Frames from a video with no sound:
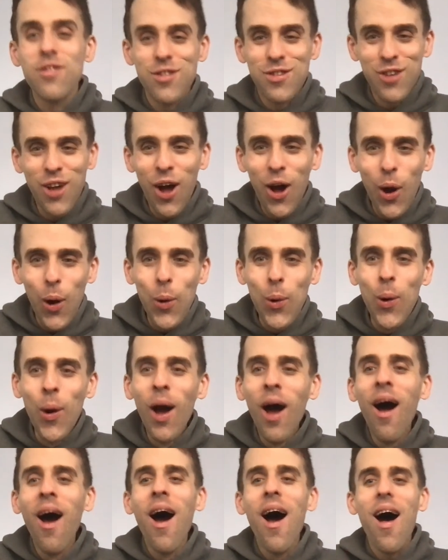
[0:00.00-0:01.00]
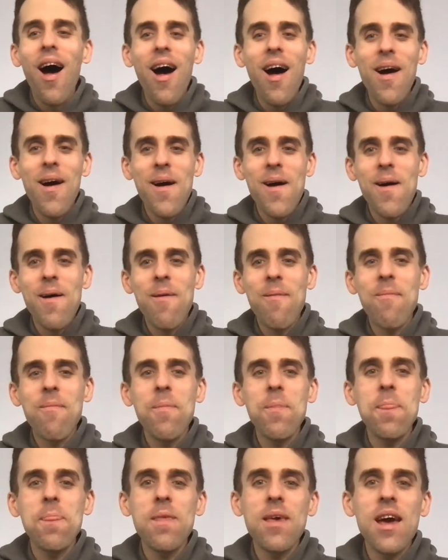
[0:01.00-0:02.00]
So,
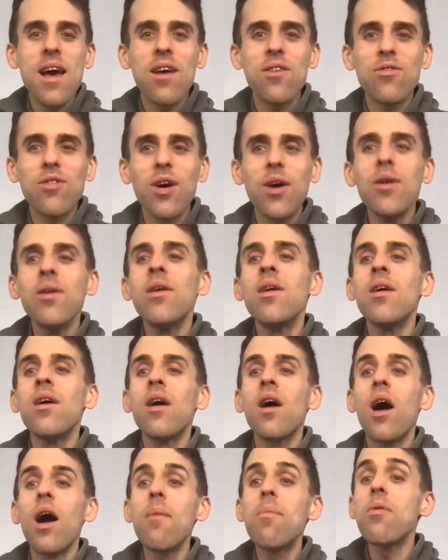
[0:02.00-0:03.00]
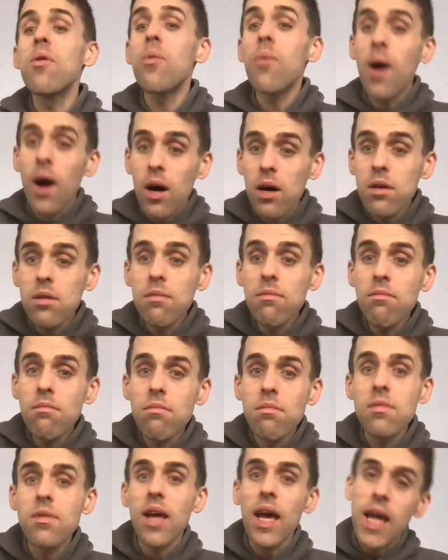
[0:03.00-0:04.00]
um, yeah, so hope you're well.
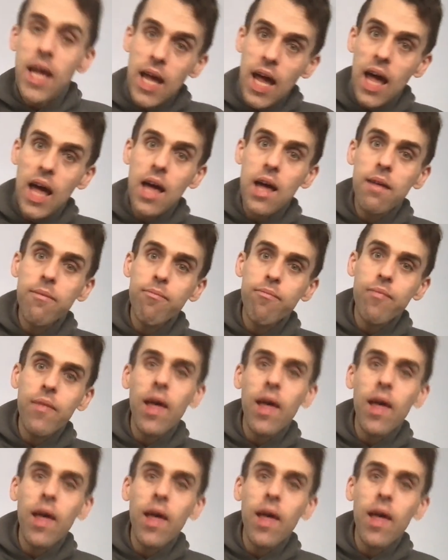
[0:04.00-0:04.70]
Take care.